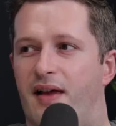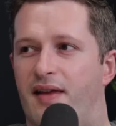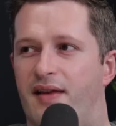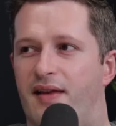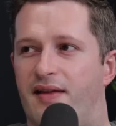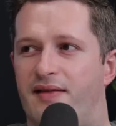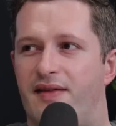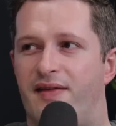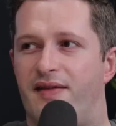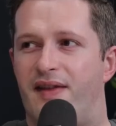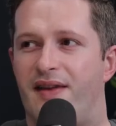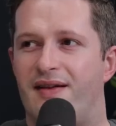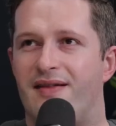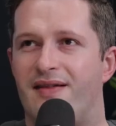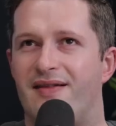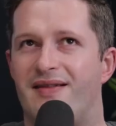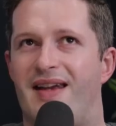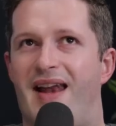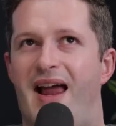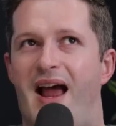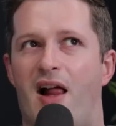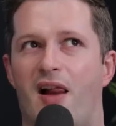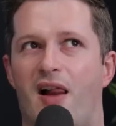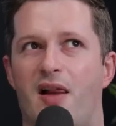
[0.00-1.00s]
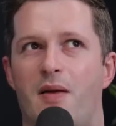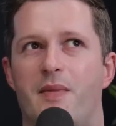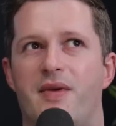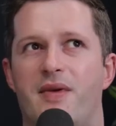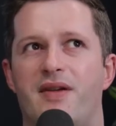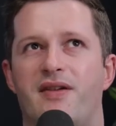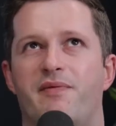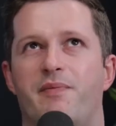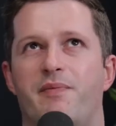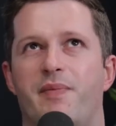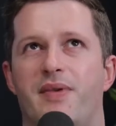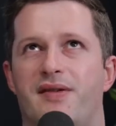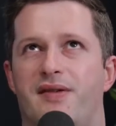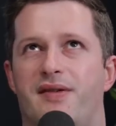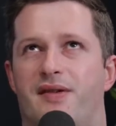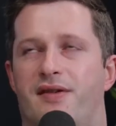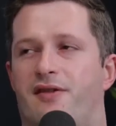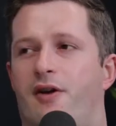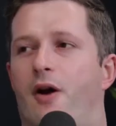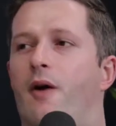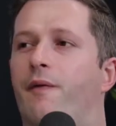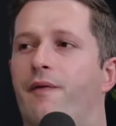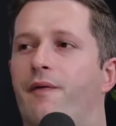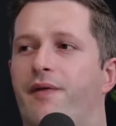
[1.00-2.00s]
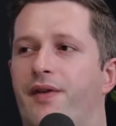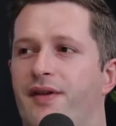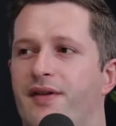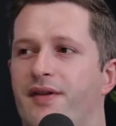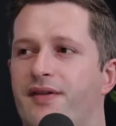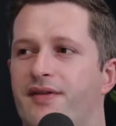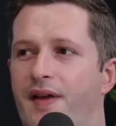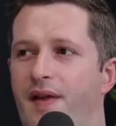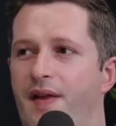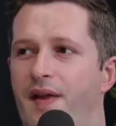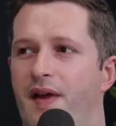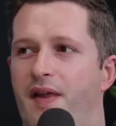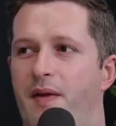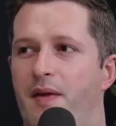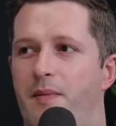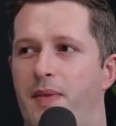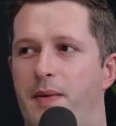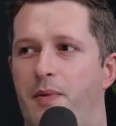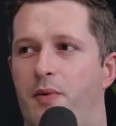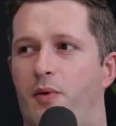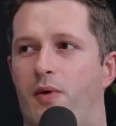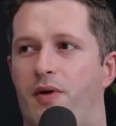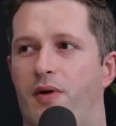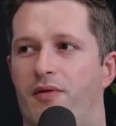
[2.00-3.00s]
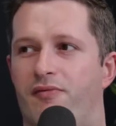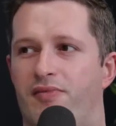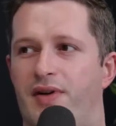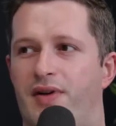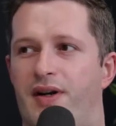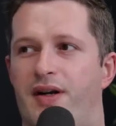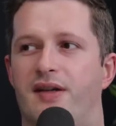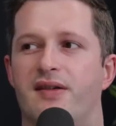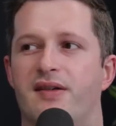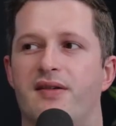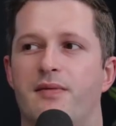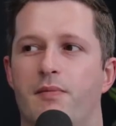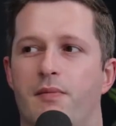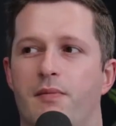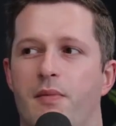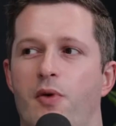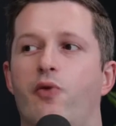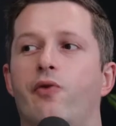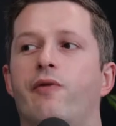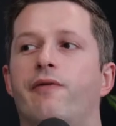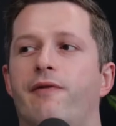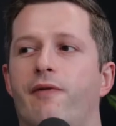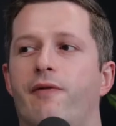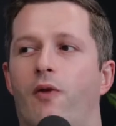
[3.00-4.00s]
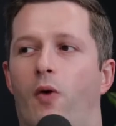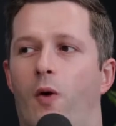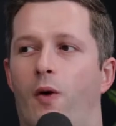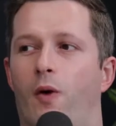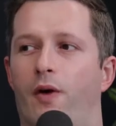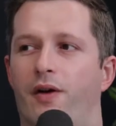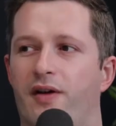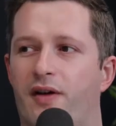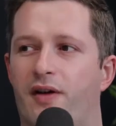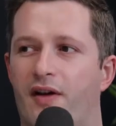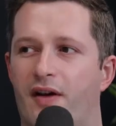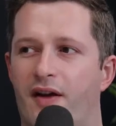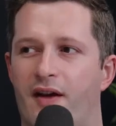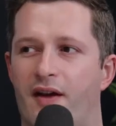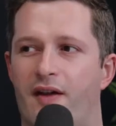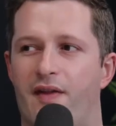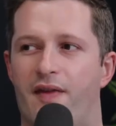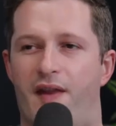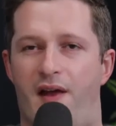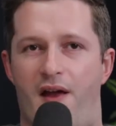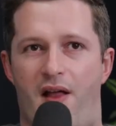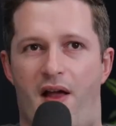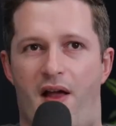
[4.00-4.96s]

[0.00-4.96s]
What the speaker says: there is an element of business confidence that people were ready to move forward. They're